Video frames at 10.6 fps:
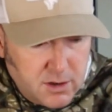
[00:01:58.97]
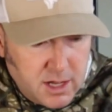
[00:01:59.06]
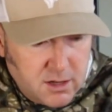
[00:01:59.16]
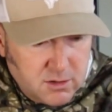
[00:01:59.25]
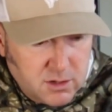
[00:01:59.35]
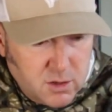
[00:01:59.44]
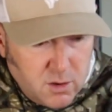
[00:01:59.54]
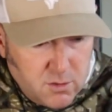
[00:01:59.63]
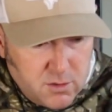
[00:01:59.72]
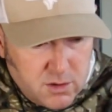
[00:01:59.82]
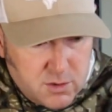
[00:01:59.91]
and I'll go
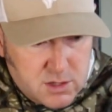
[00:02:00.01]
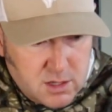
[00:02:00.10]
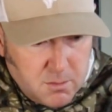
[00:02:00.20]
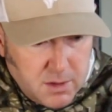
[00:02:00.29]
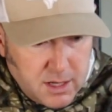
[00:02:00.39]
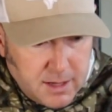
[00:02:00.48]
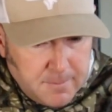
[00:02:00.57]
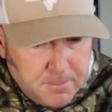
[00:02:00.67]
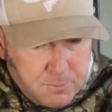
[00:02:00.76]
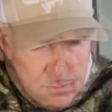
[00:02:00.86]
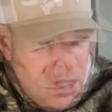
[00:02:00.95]
over those in a minute.
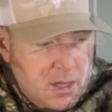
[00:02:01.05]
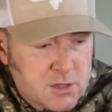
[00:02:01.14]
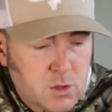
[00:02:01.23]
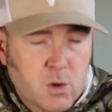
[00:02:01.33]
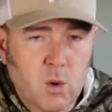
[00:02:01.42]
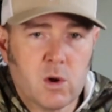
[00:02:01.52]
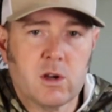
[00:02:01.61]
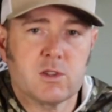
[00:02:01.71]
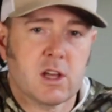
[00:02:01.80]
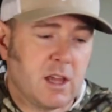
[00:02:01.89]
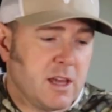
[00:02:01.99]
So
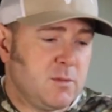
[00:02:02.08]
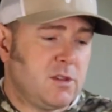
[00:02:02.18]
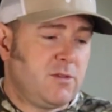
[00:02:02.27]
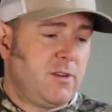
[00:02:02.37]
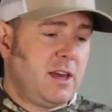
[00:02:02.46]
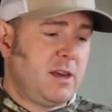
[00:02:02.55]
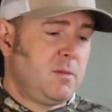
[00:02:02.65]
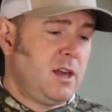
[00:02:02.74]
KORKER'S claim to fame,